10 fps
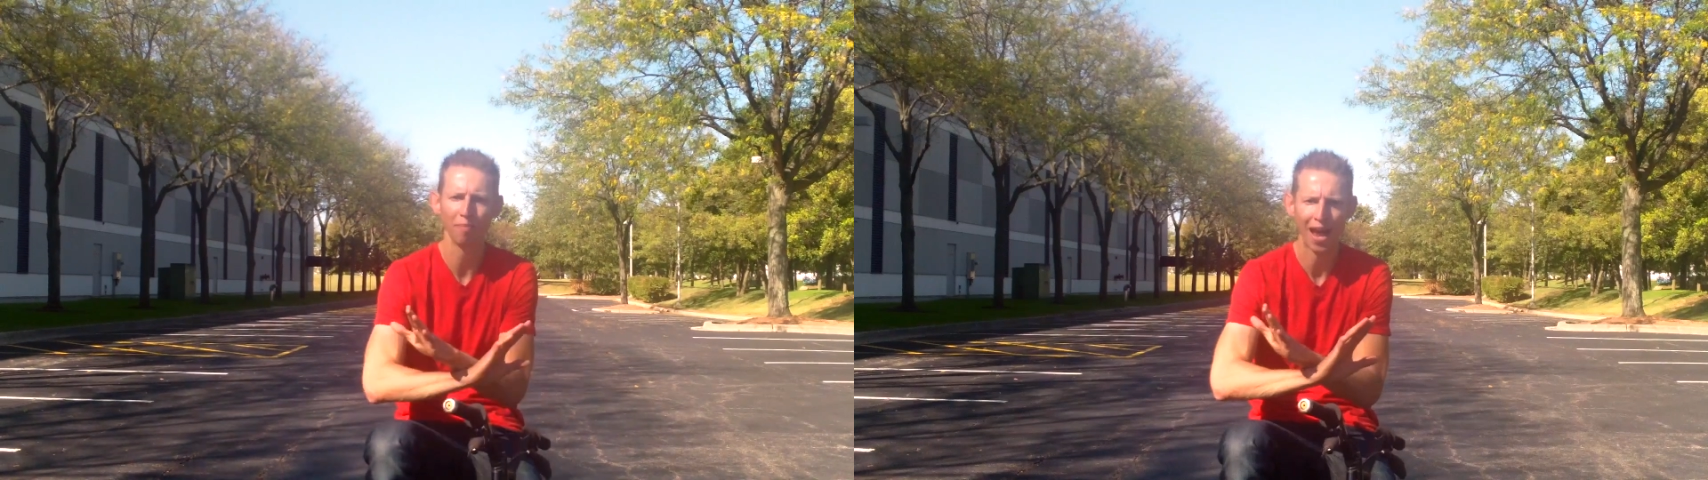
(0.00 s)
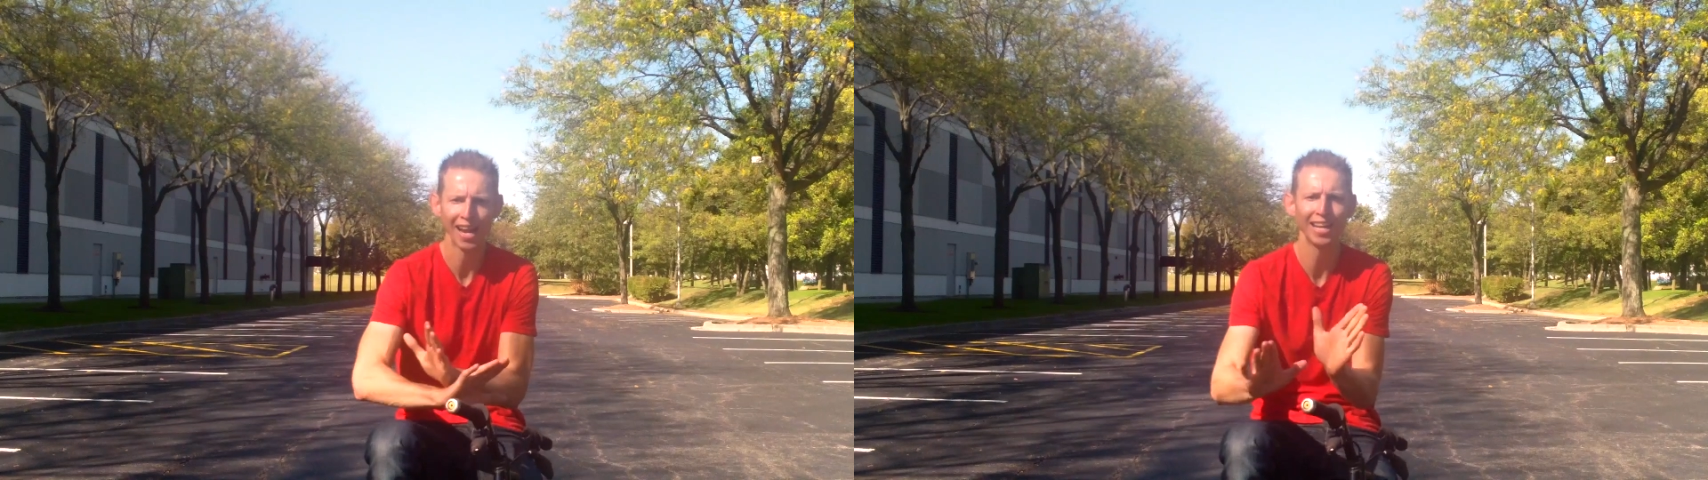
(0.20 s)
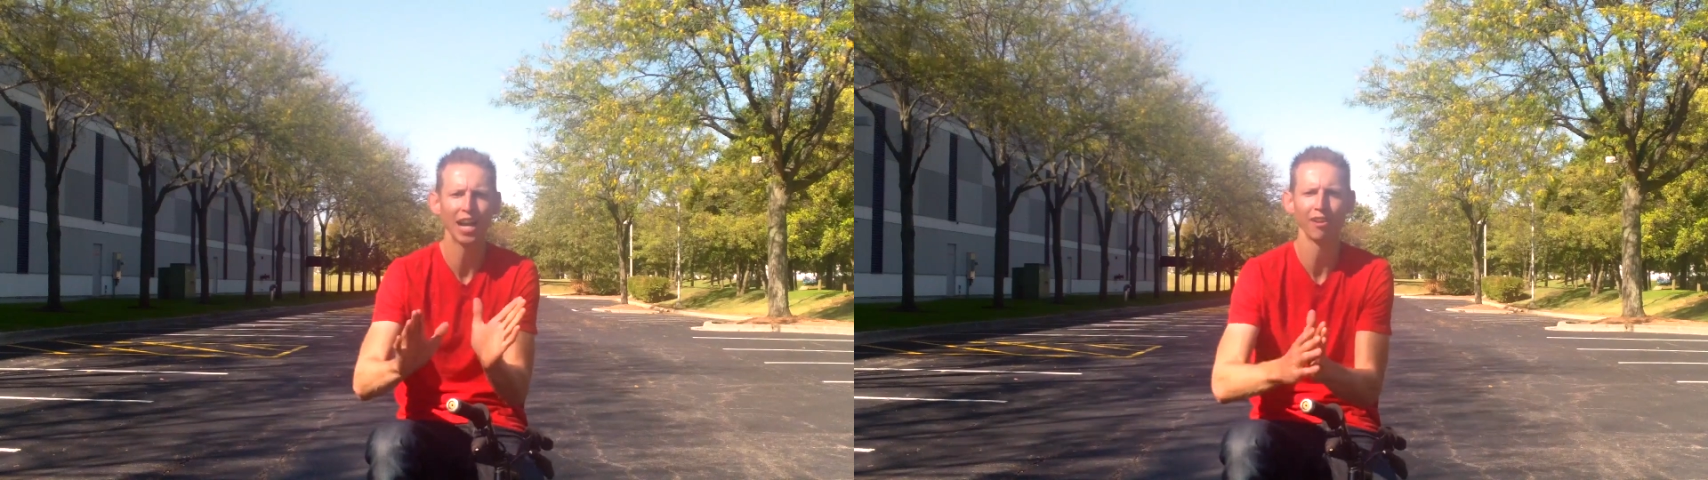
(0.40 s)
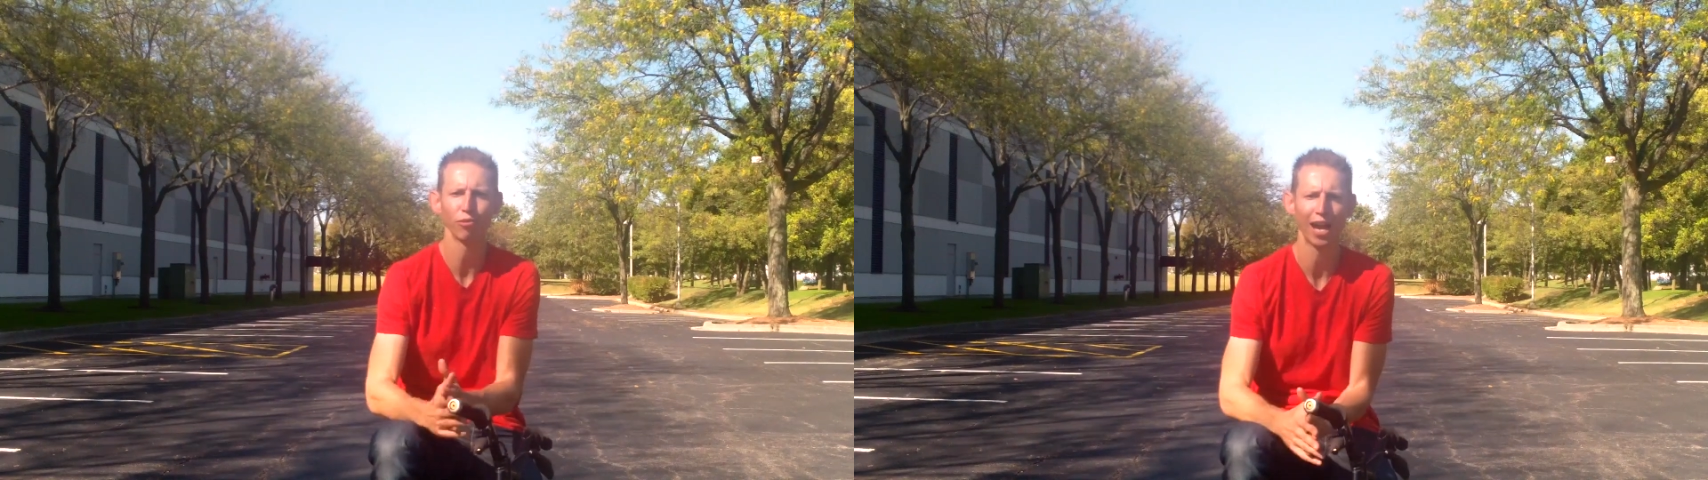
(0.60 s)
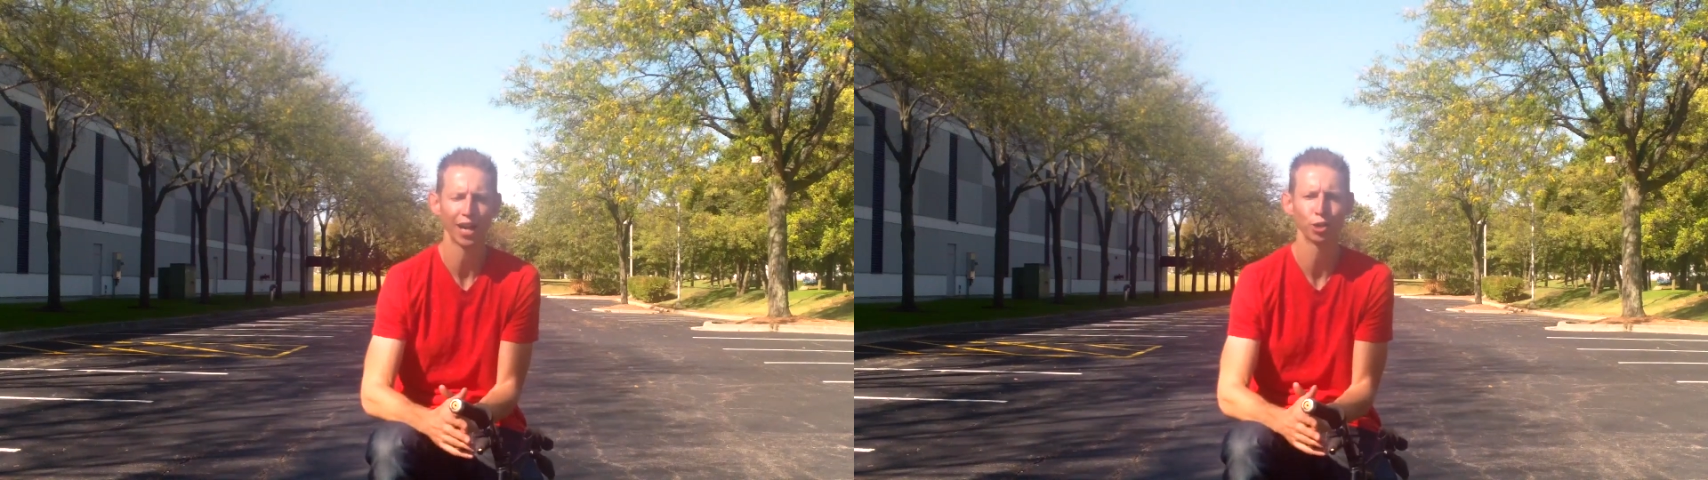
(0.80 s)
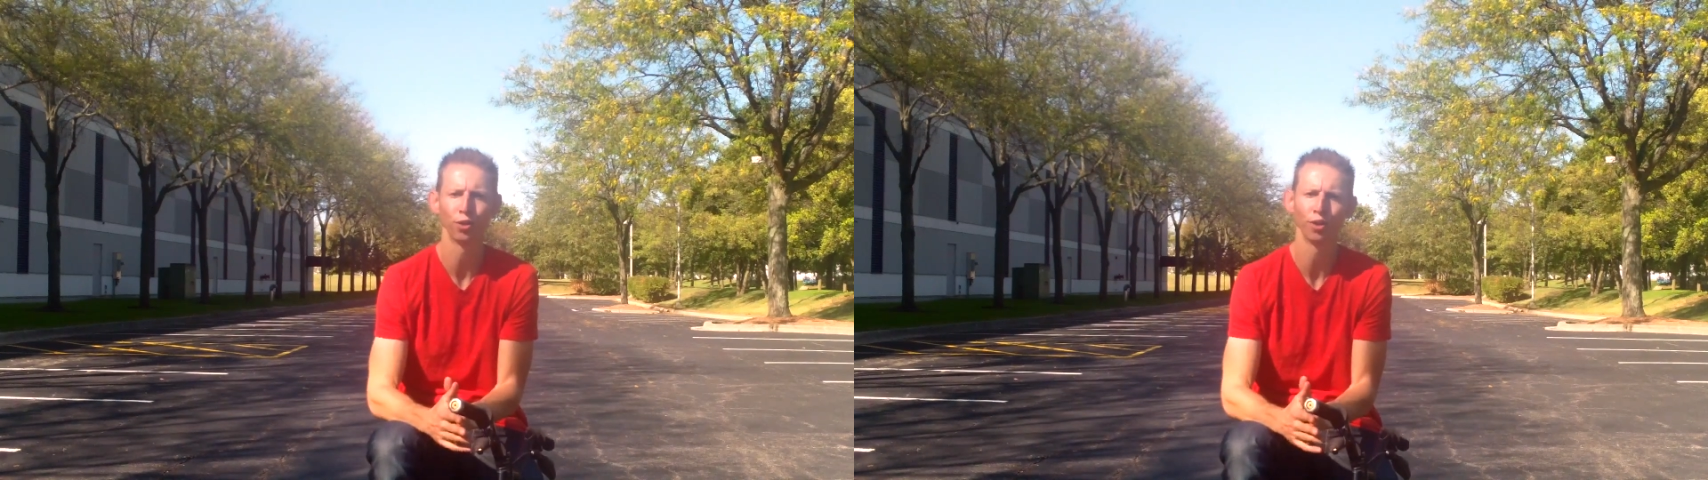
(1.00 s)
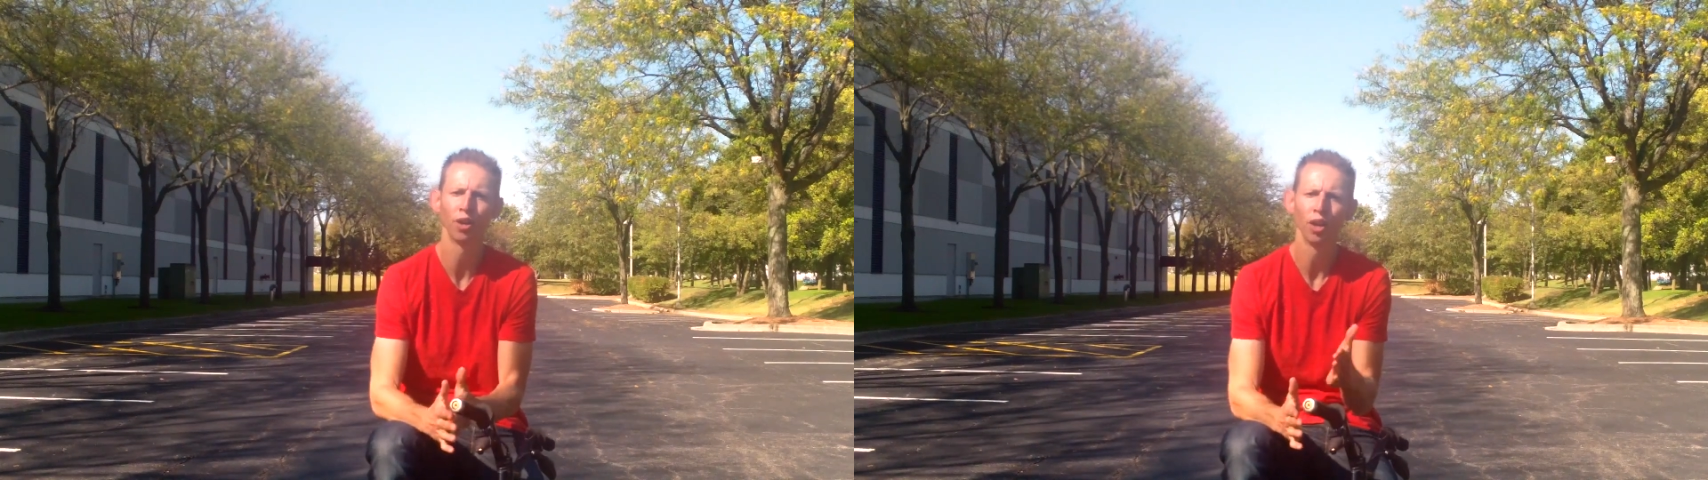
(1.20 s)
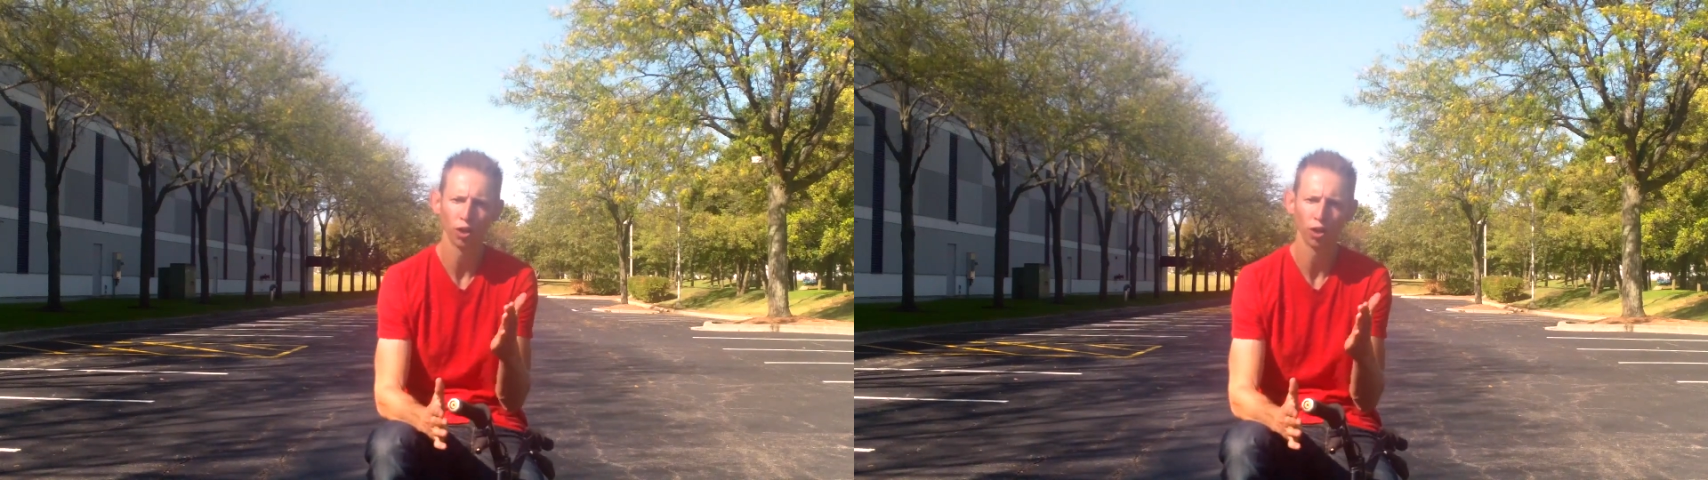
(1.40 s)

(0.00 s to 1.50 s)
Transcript: them any kind of reaction,